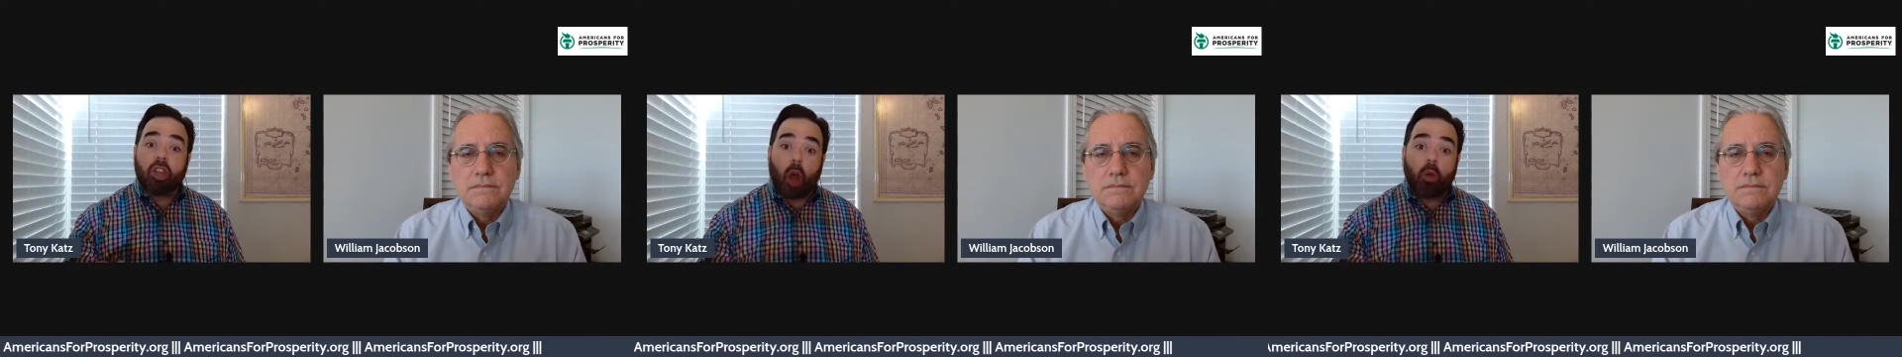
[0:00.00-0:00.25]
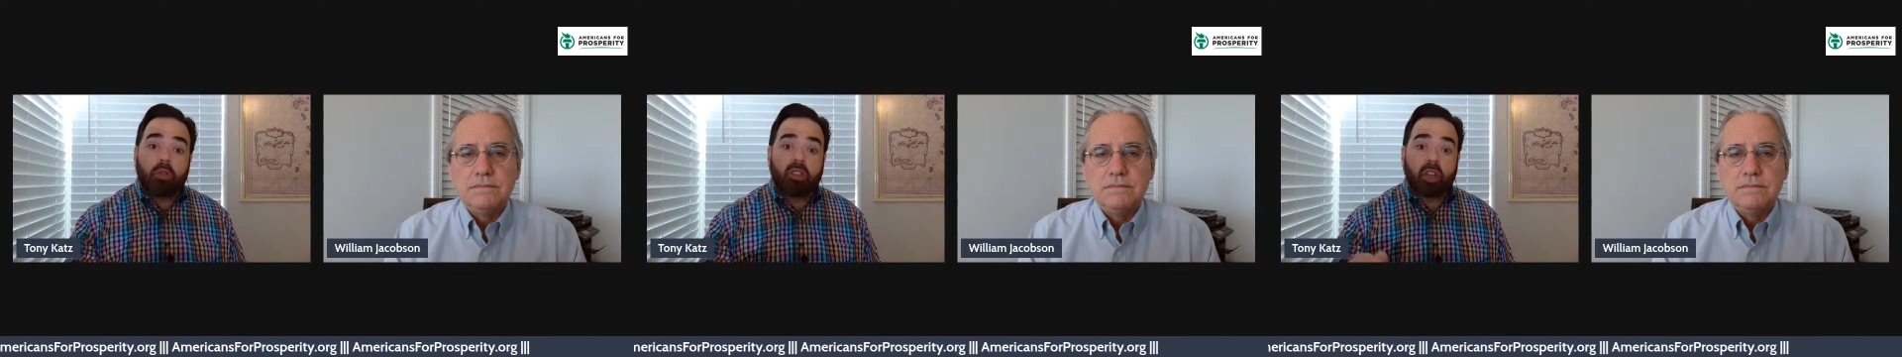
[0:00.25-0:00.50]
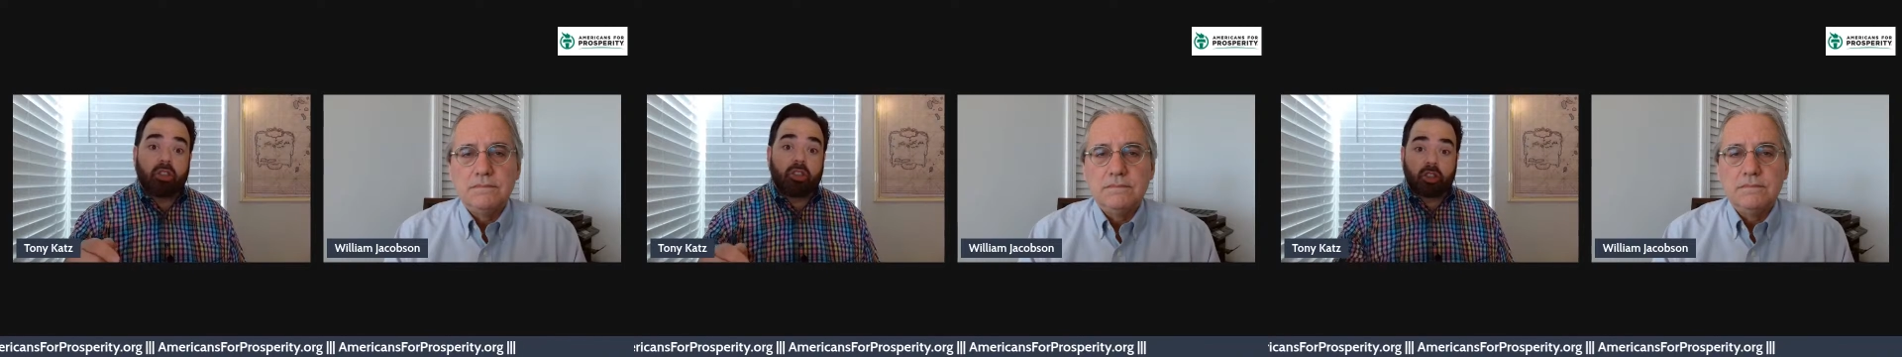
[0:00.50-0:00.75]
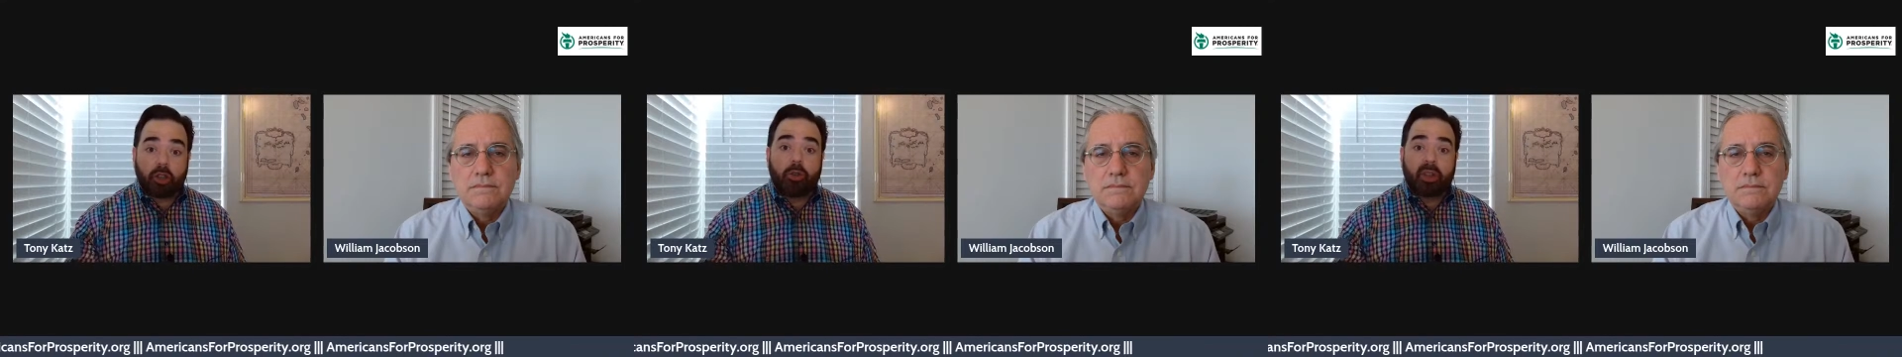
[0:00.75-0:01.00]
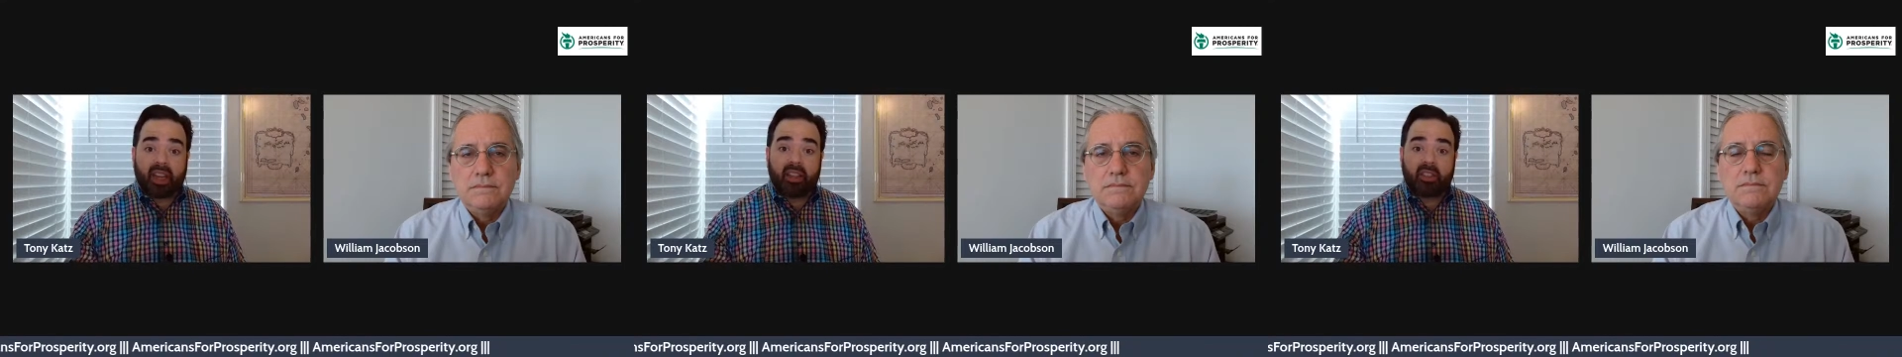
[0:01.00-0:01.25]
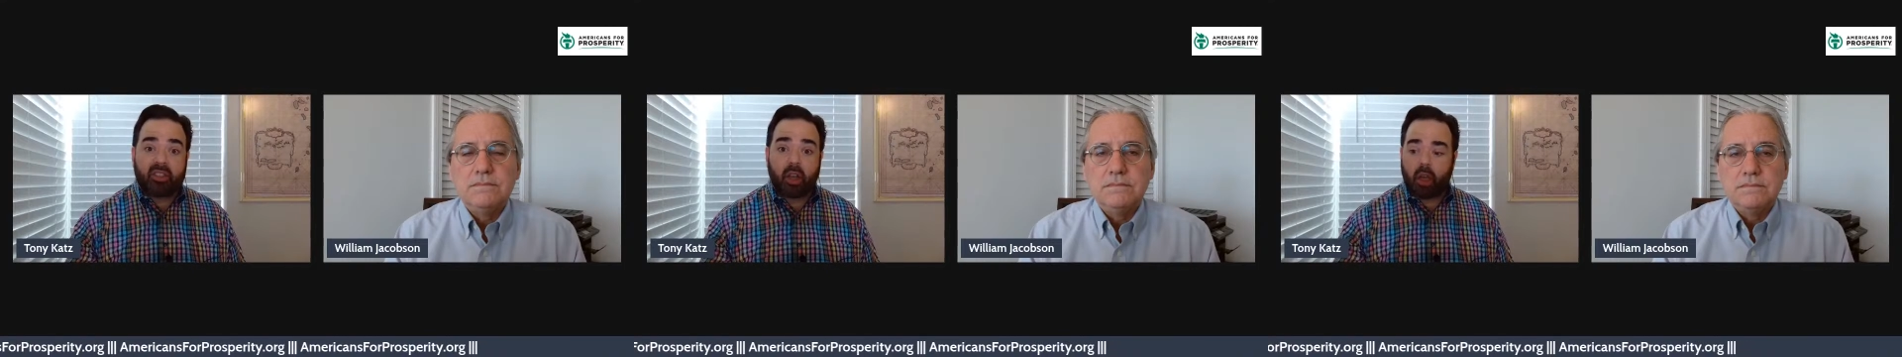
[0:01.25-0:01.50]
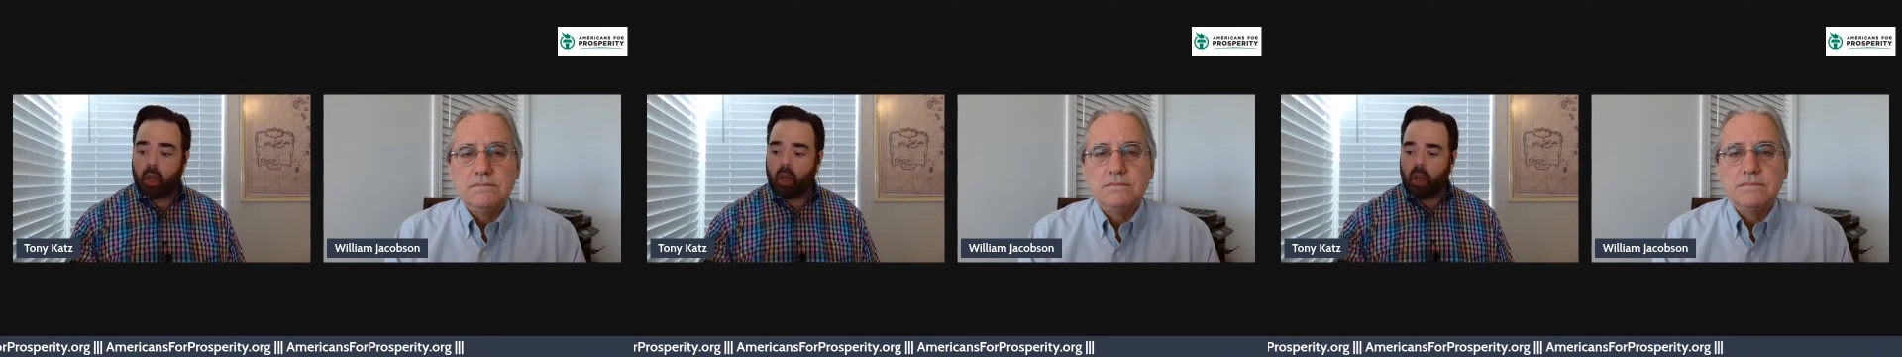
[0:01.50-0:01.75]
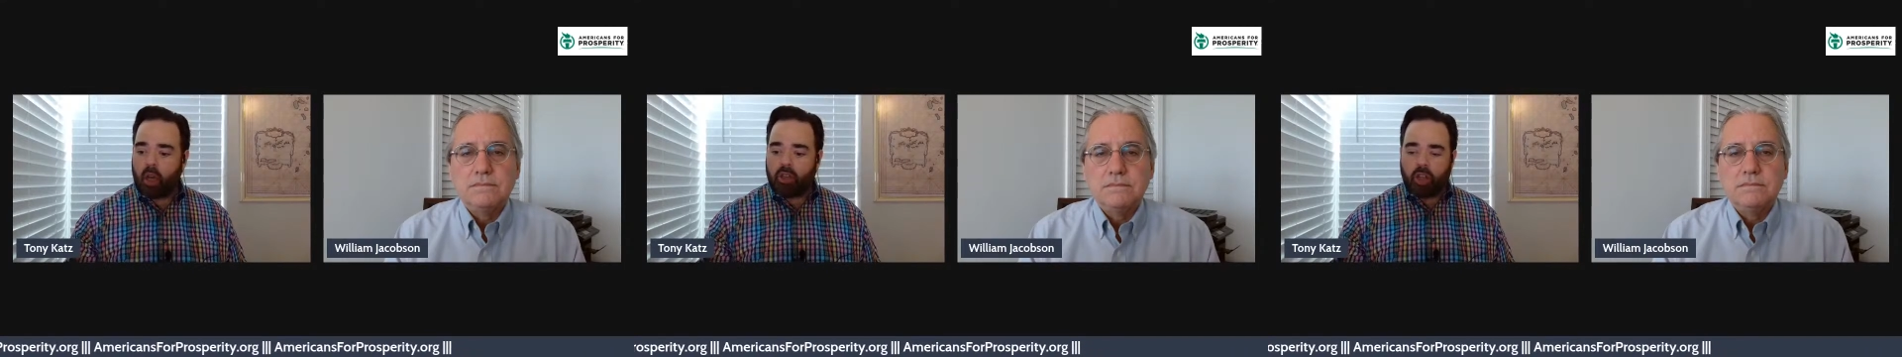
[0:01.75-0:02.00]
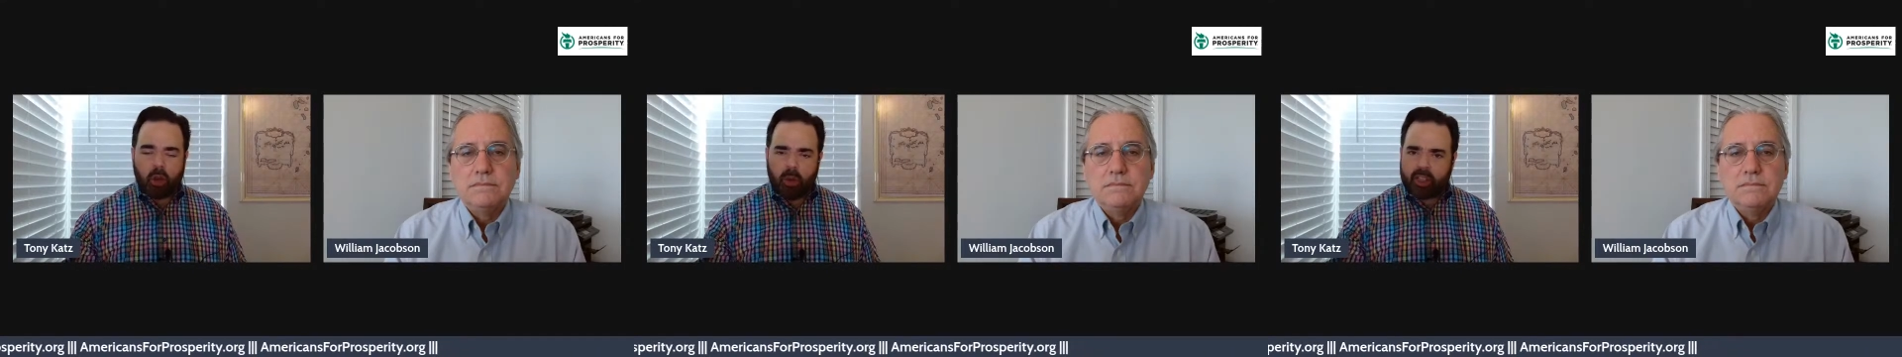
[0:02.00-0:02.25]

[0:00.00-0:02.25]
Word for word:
Speaker 1: don't do this. Do you